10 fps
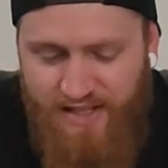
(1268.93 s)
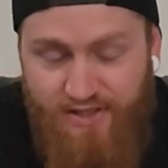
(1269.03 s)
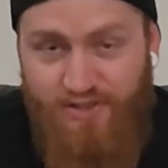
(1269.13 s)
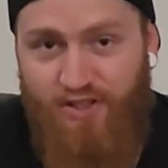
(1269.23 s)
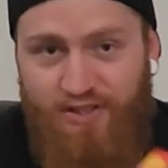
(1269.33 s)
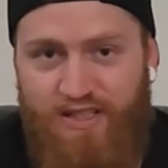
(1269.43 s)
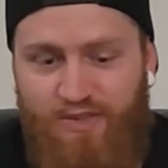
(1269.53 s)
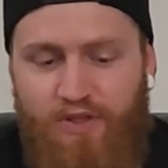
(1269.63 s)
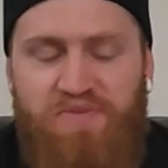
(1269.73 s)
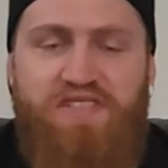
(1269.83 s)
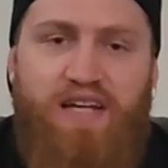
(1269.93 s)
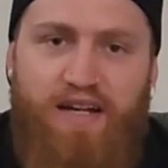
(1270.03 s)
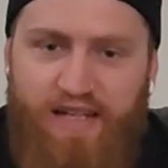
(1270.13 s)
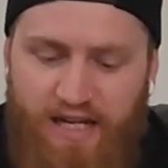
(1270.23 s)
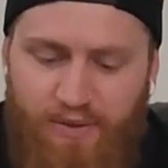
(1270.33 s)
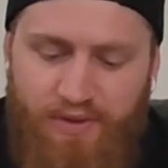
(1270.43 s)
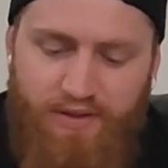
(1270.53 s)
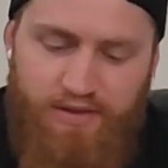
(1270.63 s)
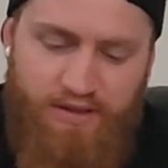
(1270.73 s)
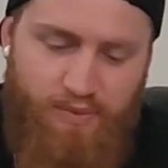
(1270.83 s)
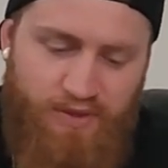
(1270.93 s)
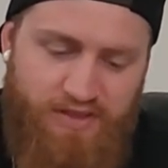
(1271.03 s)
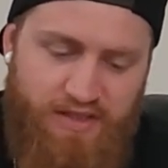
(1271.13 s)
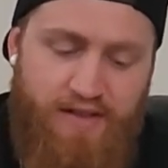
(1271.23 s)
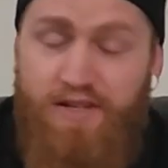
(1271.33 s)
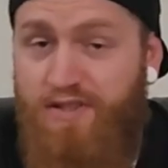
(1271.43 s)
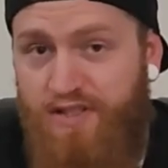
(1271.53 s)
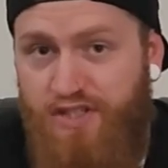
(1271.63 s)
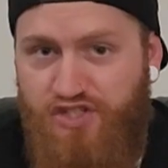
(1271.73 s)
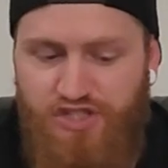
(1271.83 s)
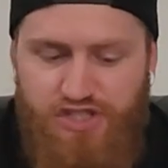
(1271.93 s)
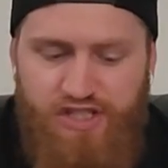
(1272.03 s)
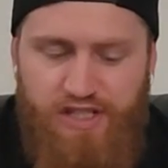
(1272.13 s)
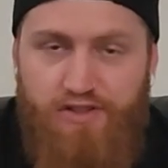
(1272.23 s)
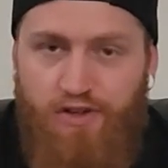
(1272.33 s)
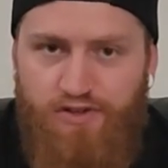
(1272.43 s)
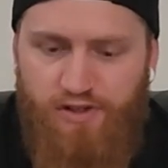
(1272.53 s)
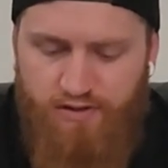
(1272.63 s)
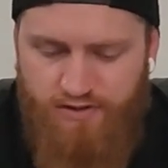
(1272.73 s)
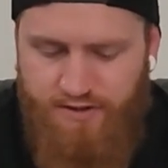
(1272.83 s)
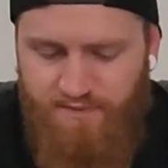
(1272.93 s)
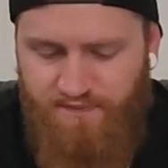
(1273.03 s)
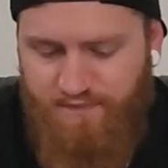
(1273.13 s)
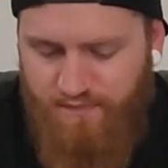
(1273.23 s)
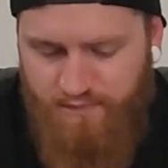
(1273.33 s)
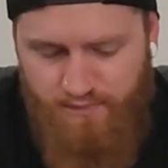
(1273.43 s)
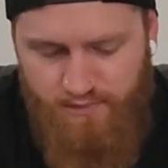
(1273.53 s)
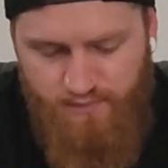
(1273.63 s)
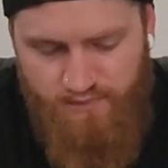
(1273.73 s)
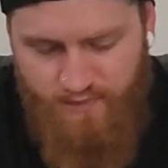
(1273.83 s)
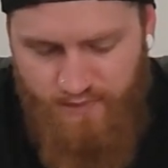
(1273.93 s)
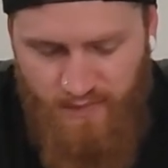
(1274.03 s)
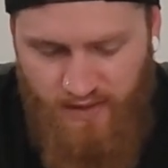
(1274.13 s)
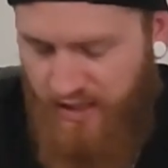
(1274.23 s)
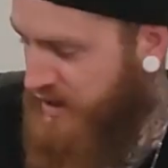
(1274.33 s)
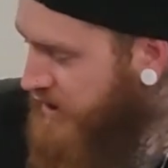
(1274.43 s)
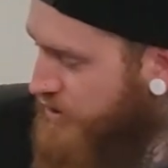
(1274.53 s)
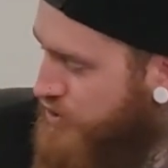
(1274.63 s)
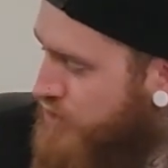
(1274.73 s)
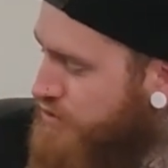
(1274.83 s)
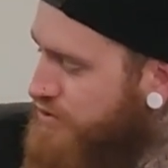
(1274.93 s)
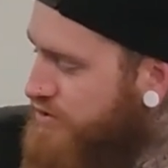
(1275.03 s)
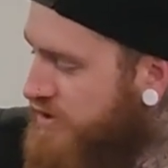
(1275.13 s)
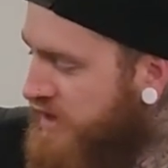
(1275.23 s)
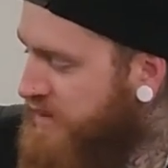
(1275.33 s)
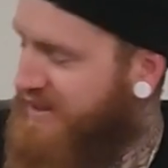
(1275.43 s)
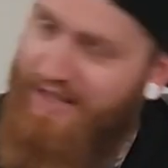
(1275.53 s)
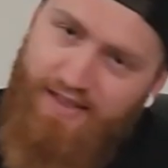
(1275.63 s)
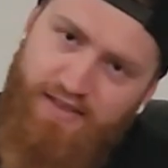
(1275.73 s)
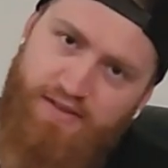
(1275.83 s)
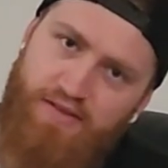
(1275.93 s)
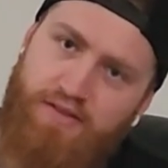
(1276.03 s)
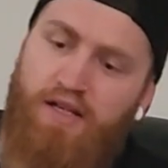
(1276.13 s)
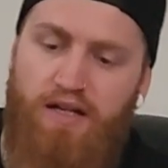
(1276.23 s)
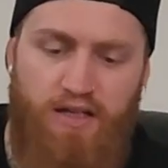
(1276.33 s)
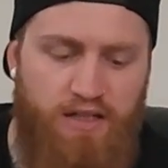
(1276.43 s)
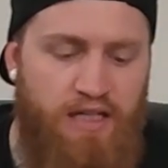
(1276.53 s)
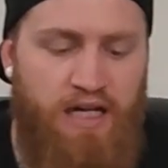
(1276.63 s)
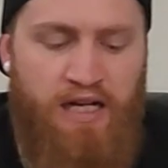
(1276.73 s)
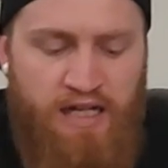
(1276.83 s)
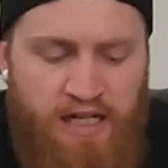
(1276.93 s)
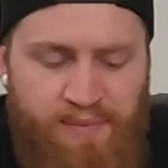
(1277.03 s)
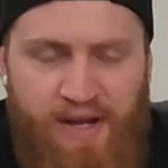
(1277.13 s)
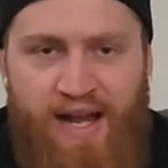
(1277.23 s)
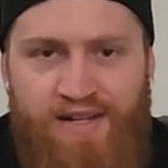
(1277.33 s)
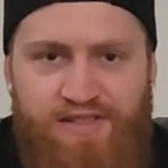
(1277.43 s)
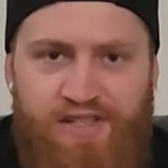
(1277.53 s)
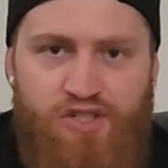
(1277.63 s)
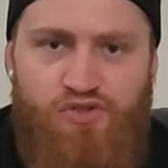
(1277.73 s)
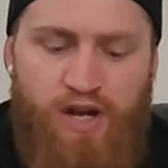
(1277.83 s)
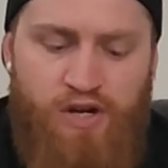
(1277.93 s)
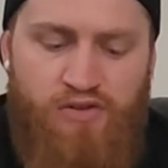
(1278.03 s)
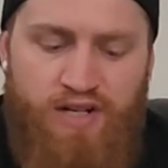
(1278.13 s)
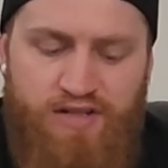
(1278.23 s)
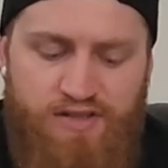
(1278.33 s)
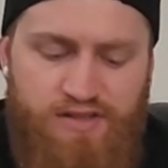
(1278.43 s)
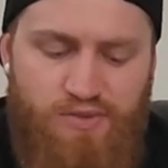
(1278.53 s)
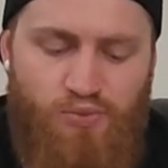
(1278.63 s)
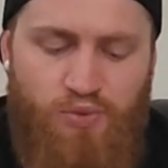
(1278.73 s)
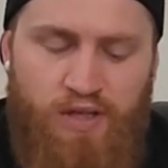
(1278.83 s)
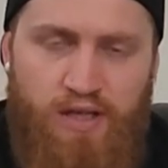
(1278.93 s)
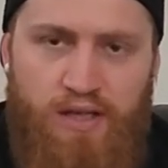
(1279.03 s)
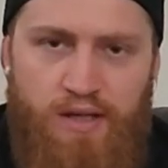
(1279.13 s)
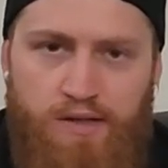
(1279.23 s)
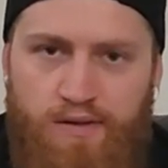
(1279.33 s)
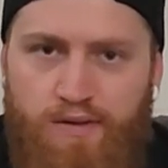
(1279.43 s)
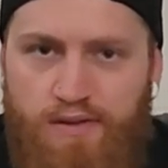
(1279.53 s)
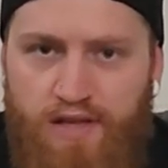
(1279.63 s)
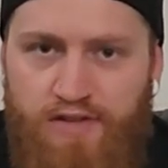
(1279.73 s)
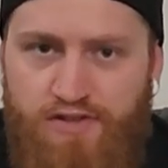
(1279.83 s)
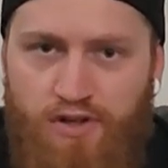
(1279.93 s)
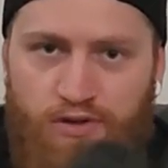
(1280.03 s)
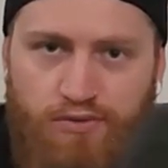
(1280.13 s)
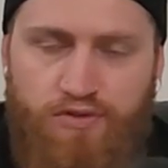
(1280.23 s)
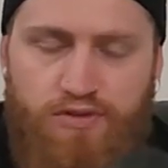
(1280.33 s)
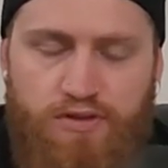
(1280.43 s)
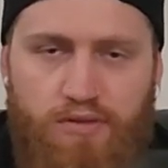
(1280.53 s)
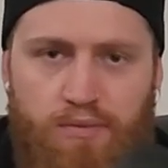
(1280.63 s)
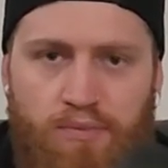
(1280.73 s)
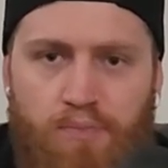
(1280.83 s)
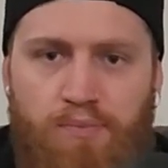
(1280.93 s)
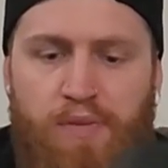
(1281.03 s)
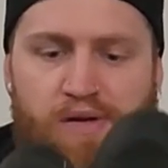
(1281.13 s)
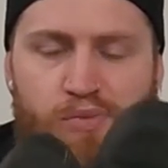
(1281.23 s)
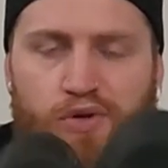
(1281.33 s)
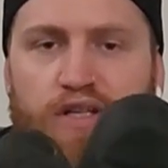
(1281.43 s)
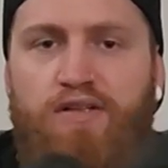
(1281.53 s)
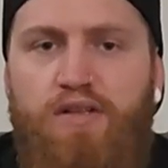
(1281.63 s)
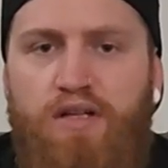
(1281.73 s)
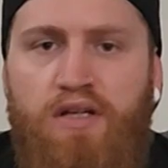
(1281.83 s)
So that's what I'll be starting out with, and once again these are the Gingy toe socks. And then the shoes I am taking my Asics trail runners with insoles being put in.